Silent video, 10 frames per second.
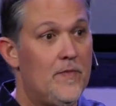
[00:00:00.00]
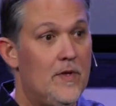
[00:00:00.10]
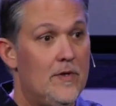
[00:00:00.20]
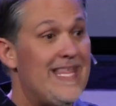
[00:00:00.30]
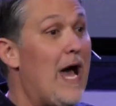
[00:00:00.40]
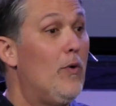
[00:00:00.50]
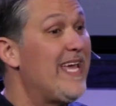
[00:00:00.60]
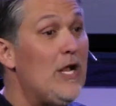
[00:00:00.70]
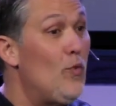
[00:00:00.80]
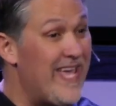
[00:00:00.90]
Now,
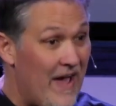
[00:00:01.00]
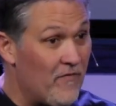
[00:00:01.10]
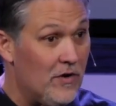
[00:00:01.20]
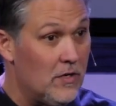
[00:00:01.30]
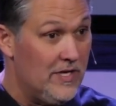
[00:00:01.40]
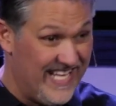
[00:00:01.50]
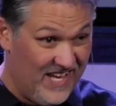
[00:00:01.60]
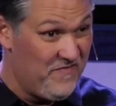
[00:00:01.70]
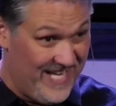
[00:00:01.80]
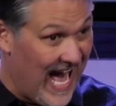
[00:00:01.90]
can we ever
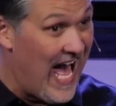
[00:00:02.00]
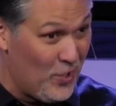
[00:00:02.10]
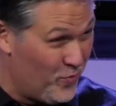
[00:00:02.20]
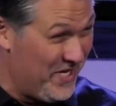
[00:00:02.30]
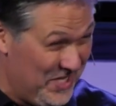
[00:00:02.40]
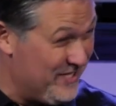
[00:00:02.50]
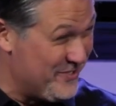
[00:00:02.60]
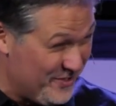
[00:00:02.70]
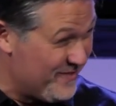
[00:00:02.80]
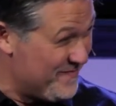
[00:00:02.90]
give God what he
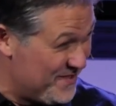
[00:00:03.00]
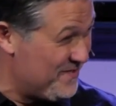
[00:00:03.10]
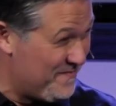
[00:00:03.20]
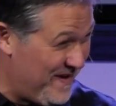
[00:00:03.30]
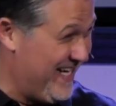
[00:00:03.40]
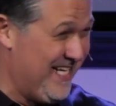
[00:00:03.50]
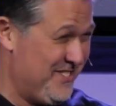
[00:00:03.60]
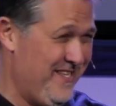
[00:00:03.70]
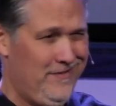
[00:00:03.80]
deserves financially?